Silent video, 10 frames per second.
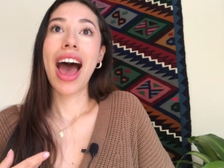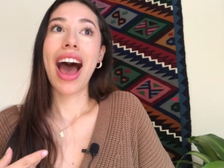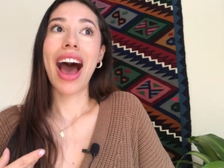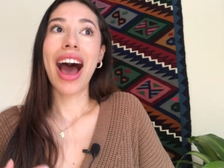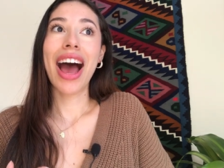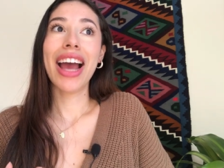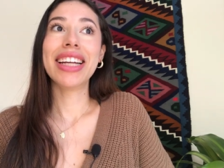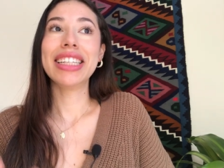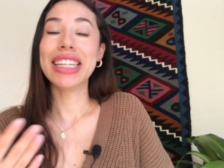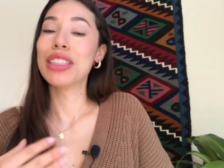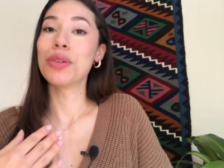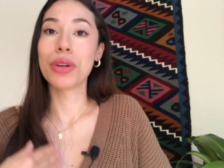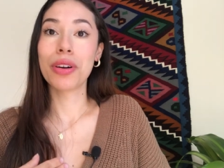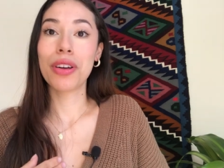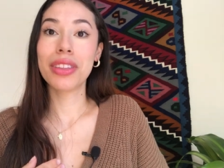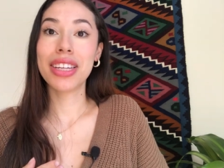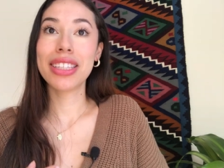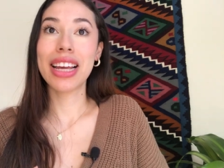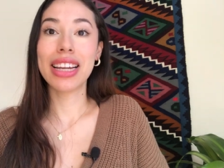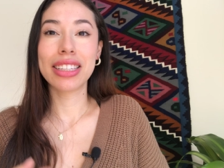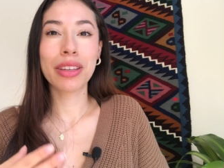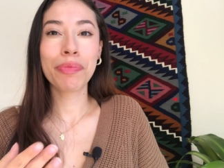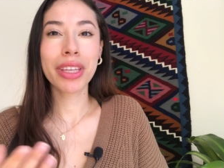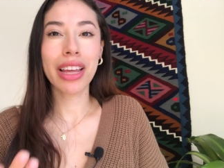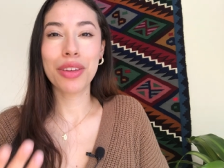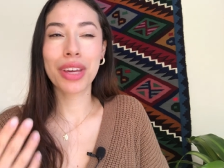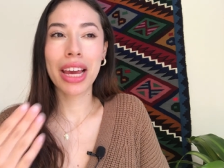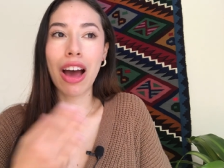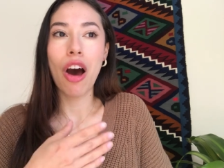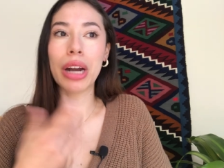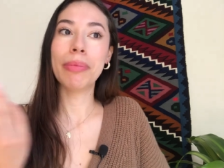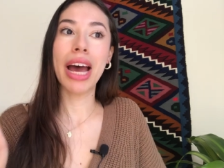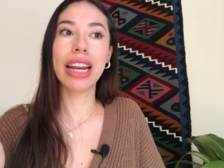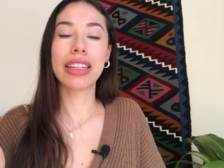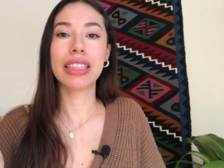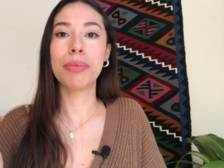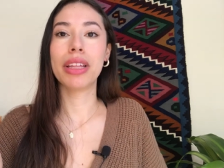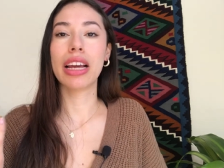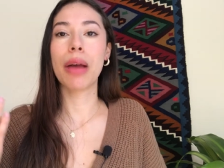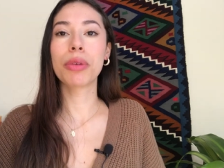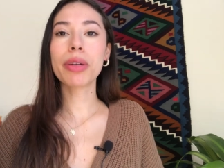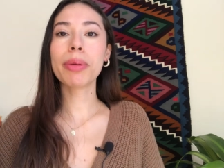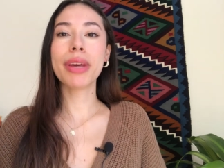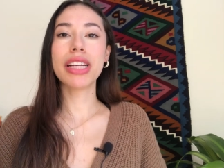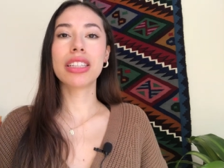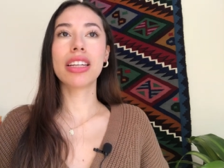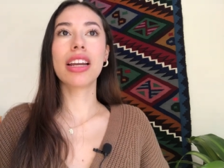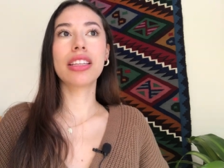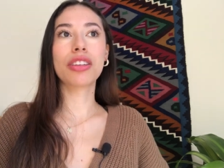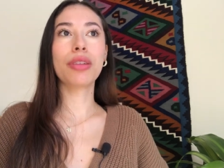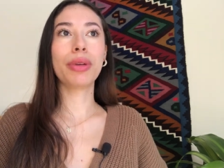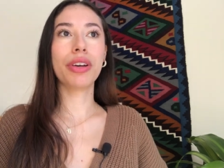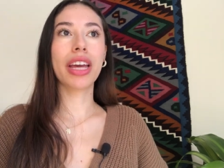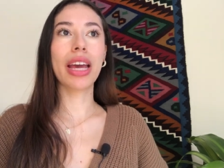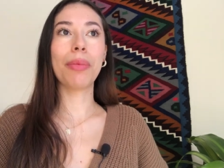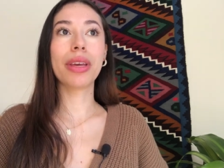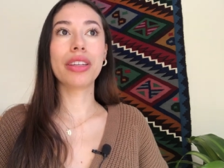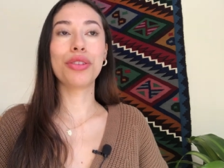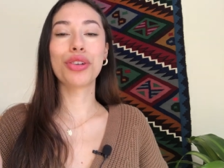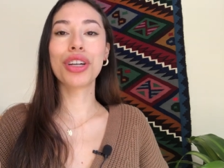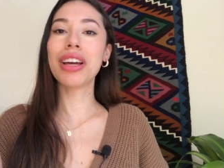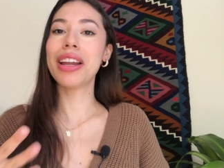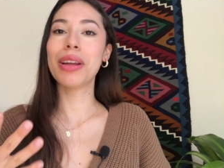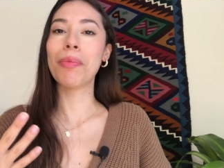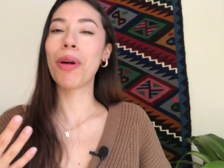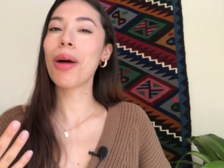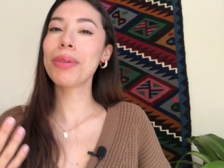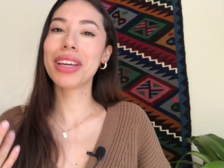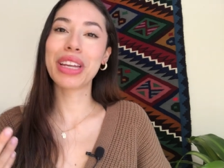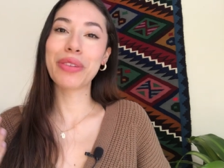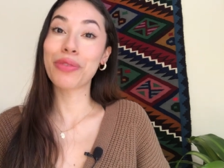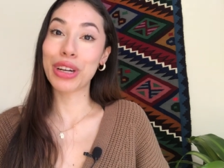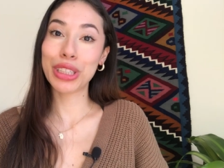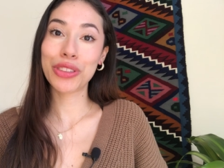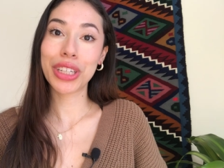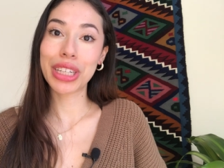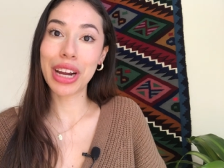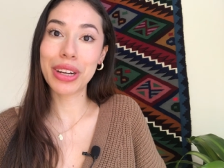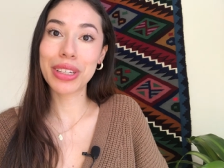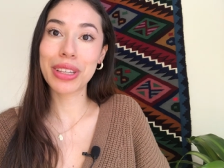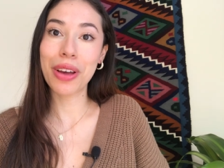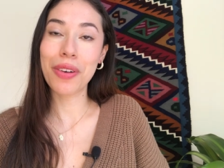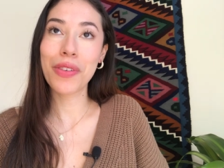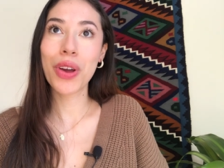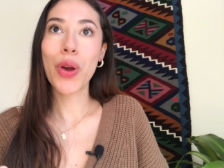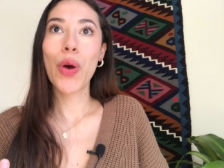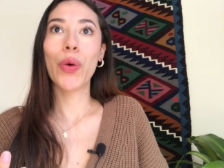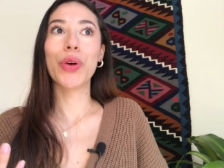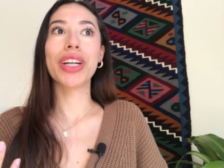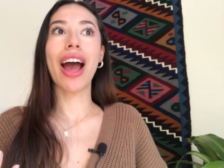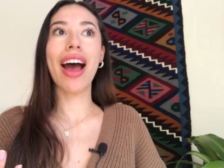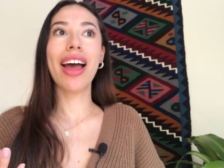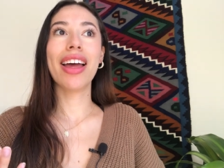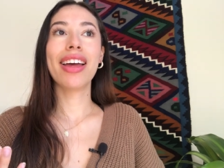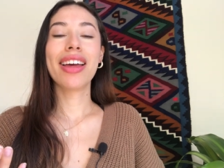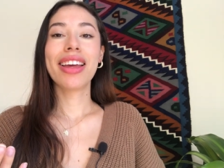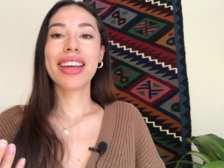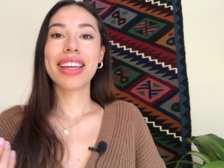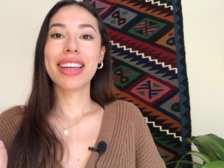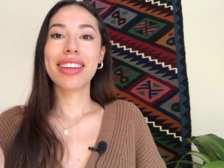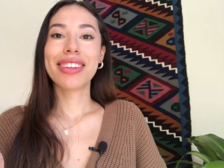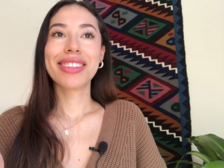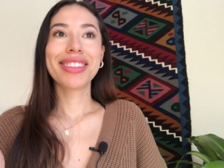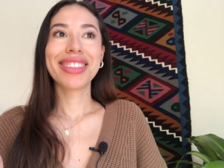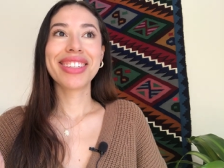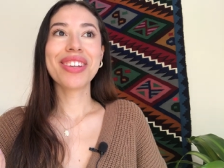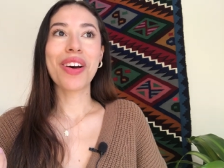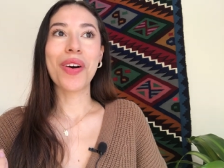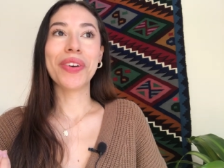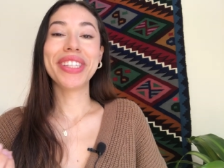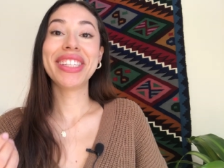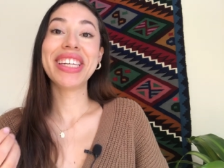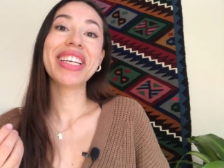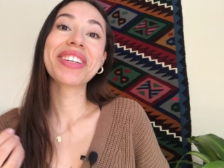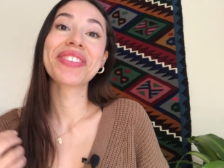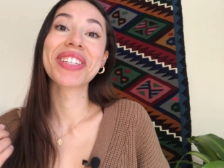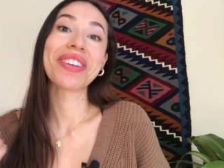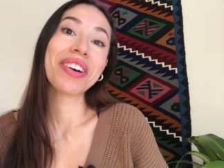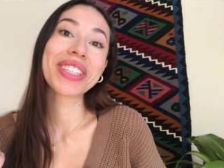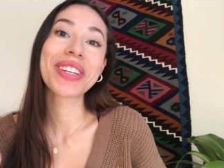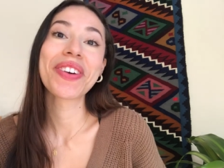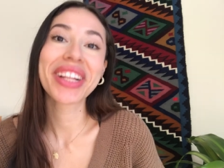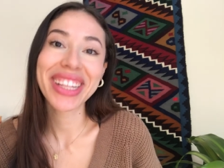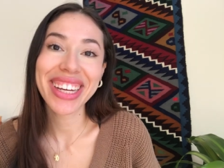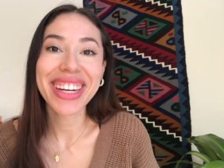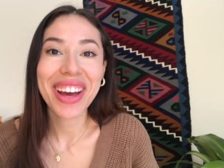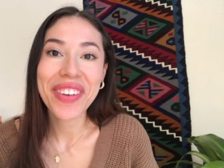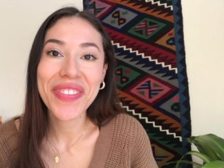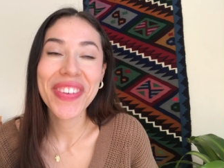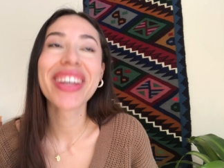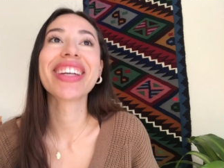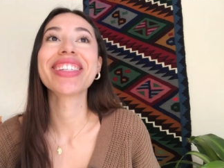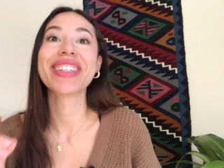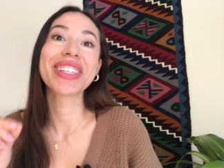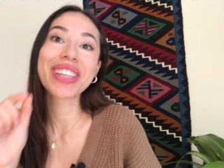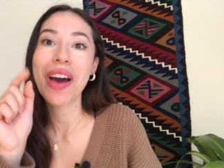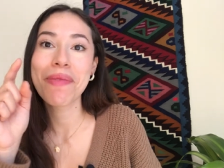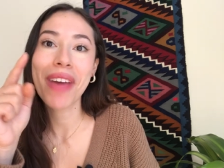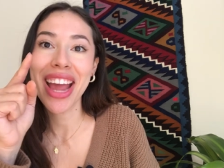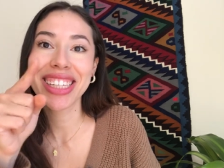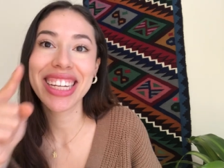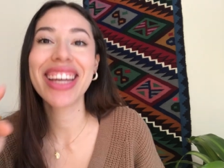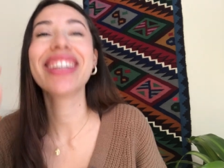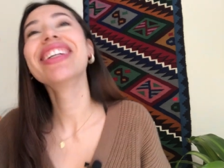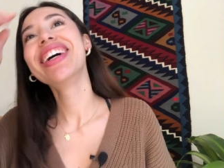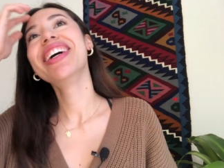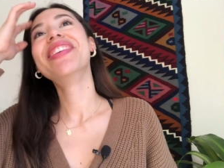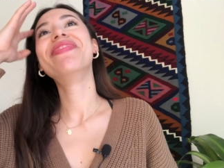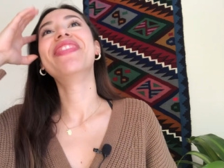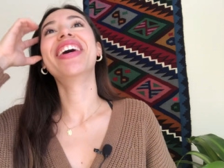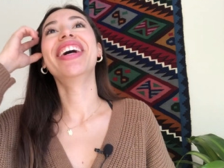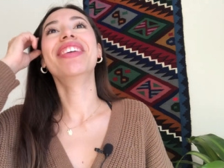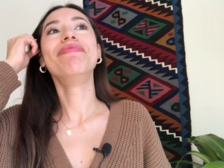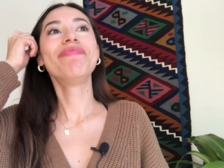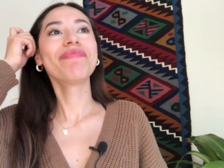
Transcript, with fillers: I need to work on this. And it's something that you can't automatically be like, I'm gonna be patient and it's gonna be okay, because you're gonna end up probably getting frustrated at yourself or not, you know, seeing results quickly enough because you're so impatient. But